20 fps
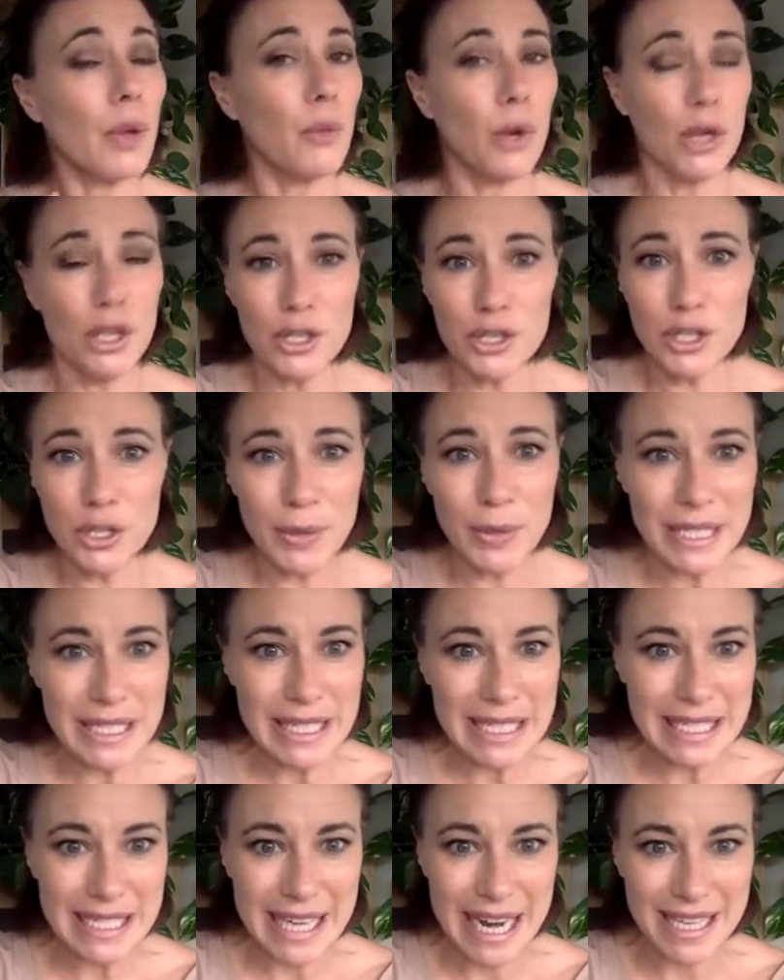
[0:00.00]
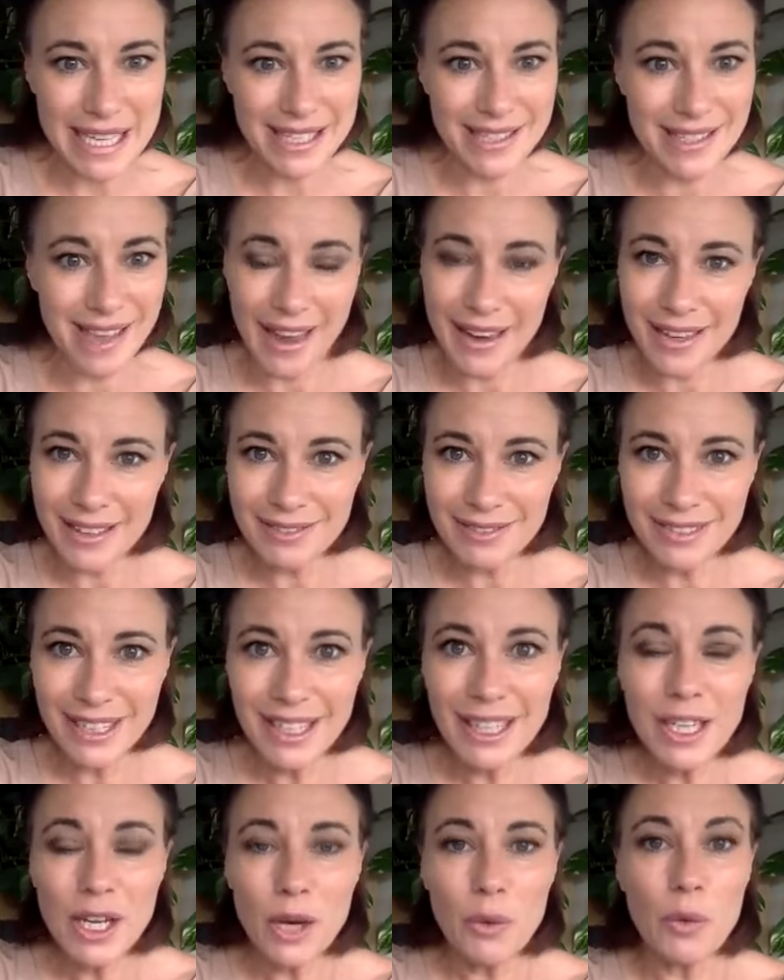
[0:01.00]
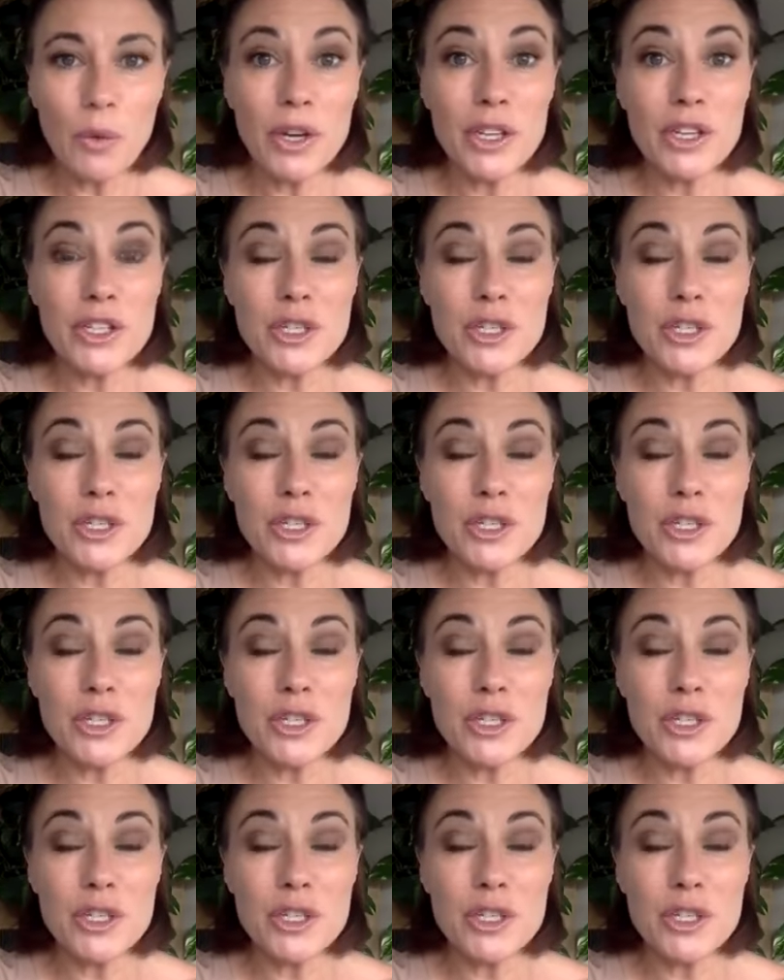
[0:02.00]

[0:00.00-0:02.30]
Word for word: What are you doing to stay sane? What are